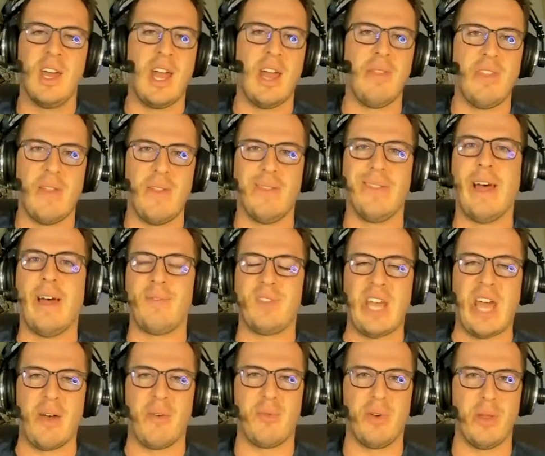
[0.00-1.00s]
and then left
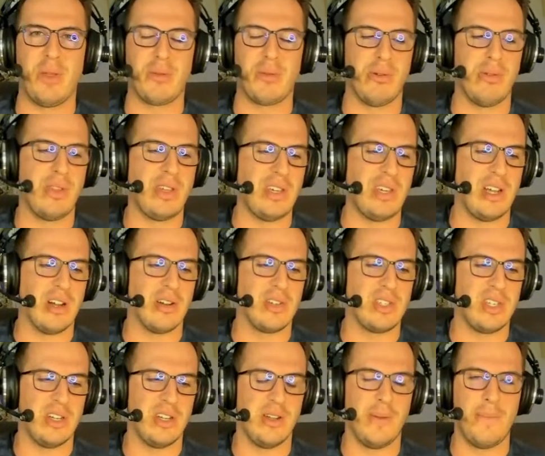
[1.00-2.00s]
halfway through the year
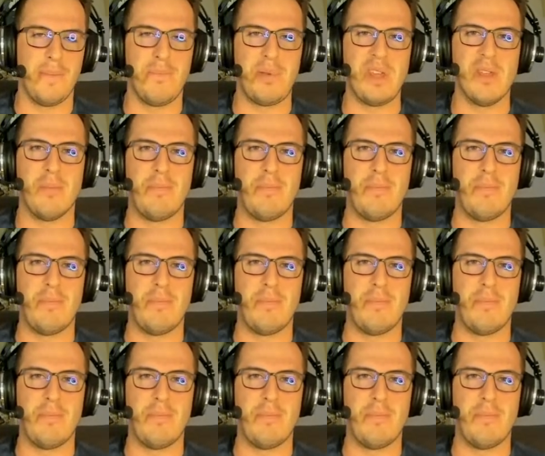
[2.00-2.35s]
to be